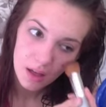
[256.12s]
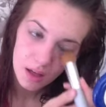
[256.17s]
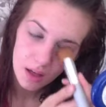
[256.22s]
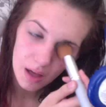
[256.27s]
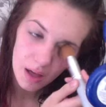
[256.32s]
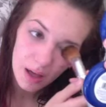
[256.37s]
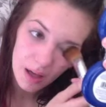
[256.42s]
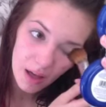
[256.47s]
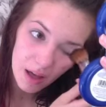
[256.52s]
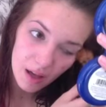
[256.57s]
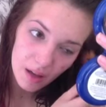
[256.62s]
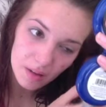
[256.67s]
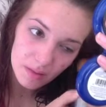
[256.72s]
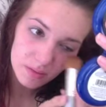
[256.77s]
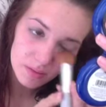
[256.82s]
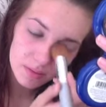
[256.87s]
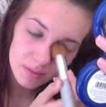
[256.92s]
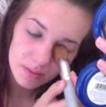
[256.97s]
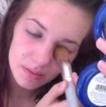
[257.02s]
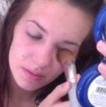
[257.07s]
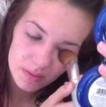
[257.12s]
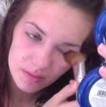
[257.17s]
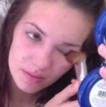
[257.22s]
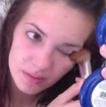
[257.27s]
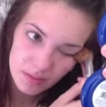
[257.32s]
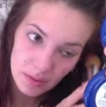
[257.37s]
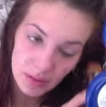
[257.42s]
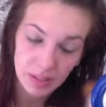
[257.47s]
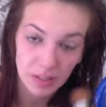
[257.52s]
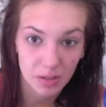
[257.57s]
Well,
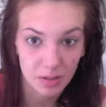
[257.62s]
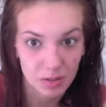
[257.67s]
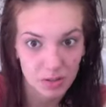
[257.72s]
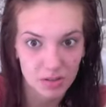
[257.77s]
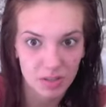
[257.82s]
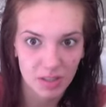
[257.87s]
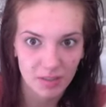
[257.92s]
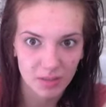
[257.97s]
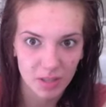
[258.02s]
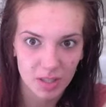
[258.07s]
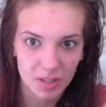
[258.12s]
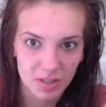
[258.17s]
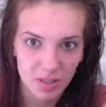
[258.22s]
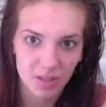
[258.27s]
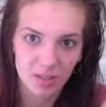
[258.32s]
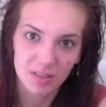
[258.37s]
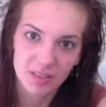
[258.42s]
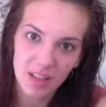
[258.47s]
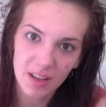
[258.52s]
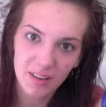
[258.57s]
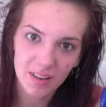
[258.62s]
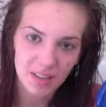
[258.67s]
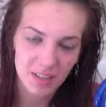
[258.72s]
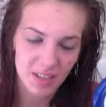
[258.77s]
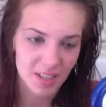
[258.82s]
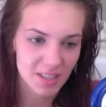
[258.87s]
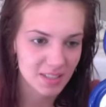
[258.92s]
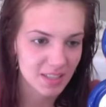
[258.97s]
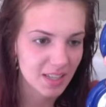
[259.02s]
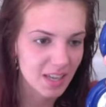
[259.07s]
I don't usually have dark circles. Now I do
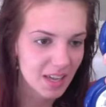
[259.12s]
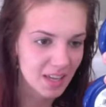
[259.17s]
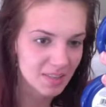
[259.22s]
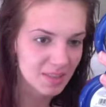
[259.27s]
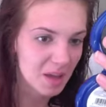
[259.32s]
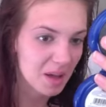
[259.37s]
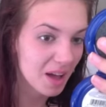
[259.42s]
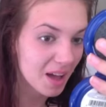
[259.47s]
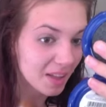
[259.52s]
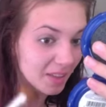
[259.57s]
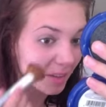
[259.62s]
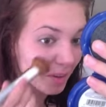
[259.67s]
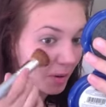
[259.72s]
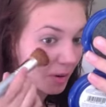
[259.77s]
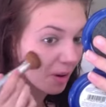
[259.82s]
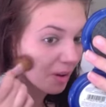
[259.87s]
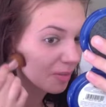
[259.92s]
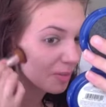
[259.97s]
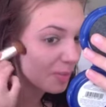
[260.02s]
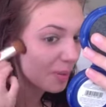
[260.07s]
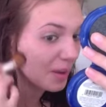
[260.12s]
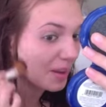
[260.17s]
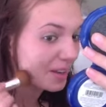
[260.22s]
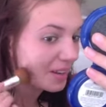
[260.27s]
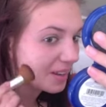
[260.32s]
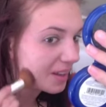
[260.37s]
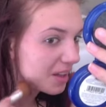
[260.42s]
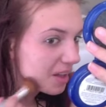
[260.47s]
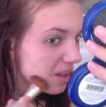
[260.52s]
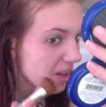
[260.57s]
because I can get the eyeliner off, but
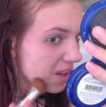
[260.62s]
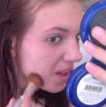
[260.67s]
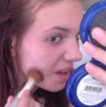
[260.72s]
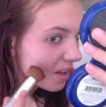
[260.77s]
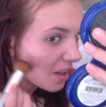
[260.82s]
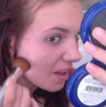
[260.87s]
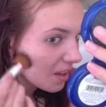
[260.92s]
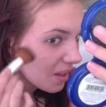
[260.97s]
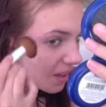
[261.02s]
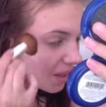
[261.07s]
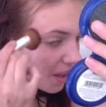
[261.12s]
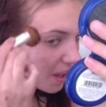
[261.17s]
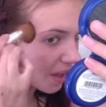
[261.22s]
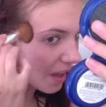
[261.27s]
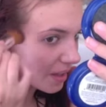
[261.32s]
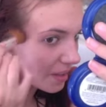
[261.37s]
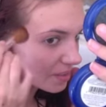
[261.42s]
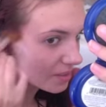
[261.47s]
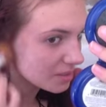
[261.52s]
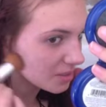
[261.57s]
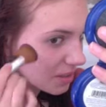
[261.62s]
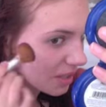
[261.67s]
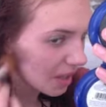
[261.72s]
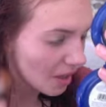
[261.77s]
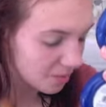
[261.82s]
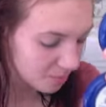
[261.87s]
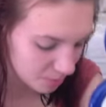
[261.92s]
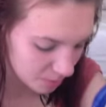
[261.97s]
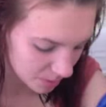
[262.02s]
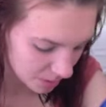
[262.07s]
I usually
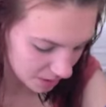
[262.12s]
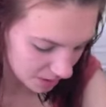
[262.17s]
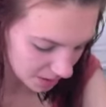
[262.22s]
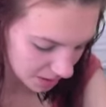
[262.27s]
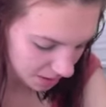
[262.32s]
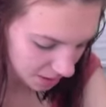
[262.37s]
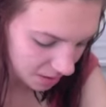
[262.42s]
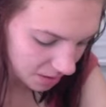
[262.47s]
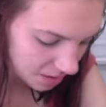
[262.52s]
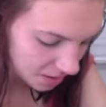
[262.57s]
have pretty